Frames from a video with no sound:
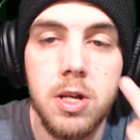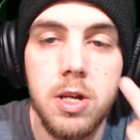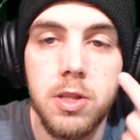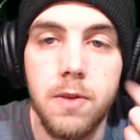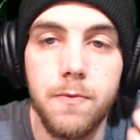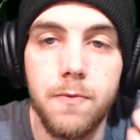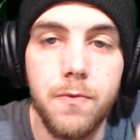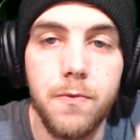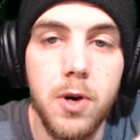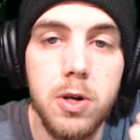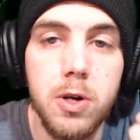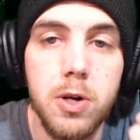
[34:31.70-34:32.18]

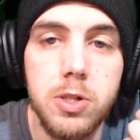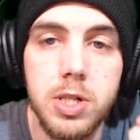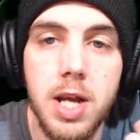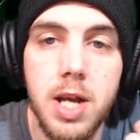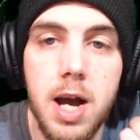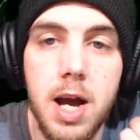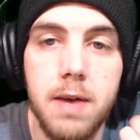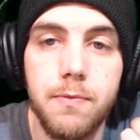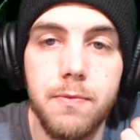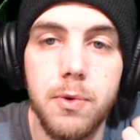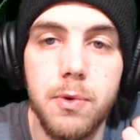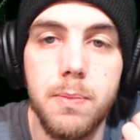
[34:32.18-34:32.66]
The first
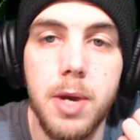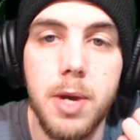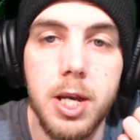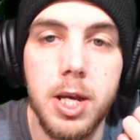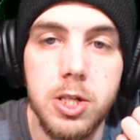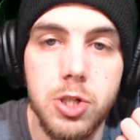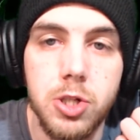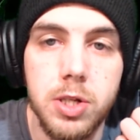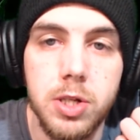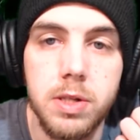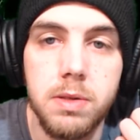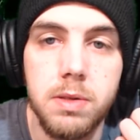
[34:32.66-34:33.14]

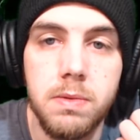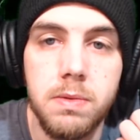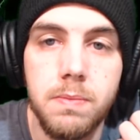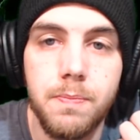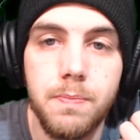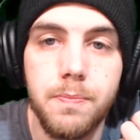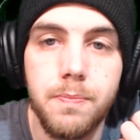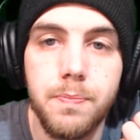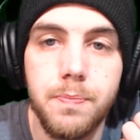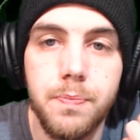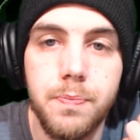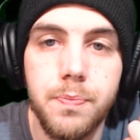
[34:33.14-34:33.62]
confirmation
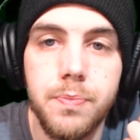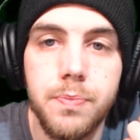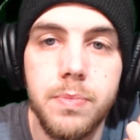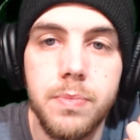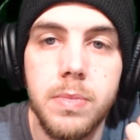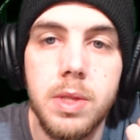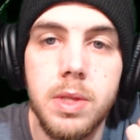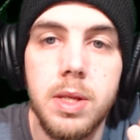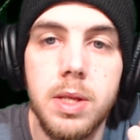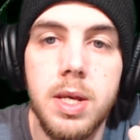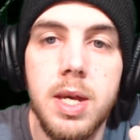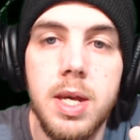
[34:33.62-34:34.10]

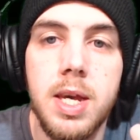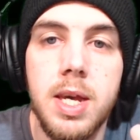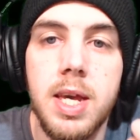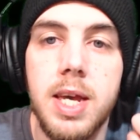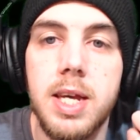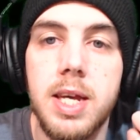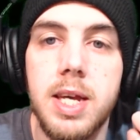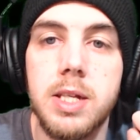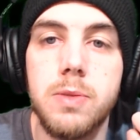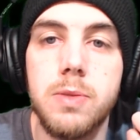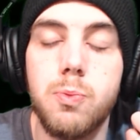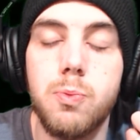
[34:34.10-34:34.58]

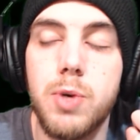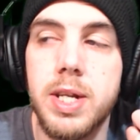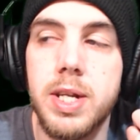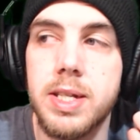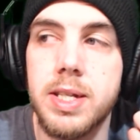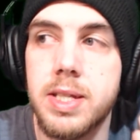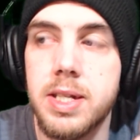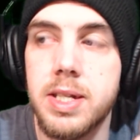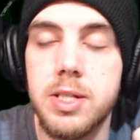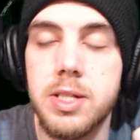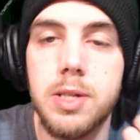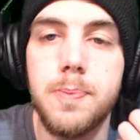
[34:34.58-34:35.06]
is when
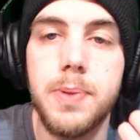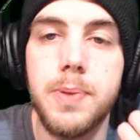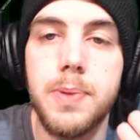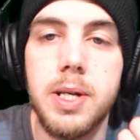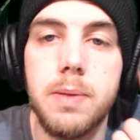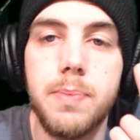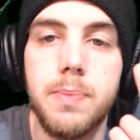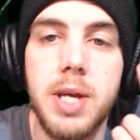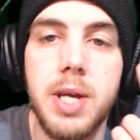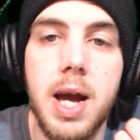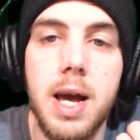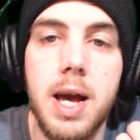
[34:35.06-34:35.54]
it
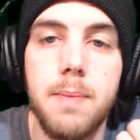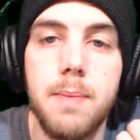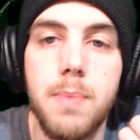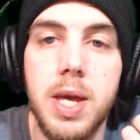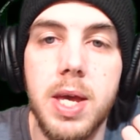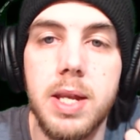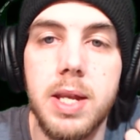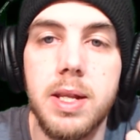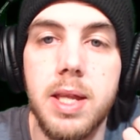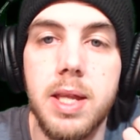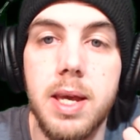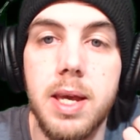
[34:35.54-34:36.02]
disappeared behind
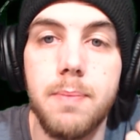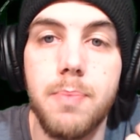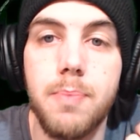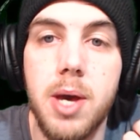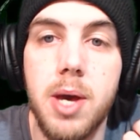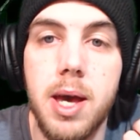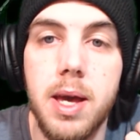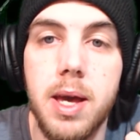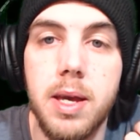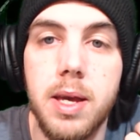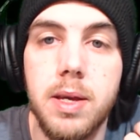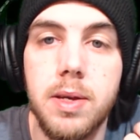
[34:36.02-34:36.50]
Mandalay
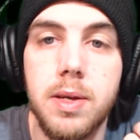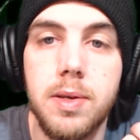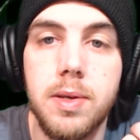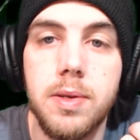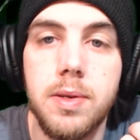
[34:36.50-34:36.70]
Bay.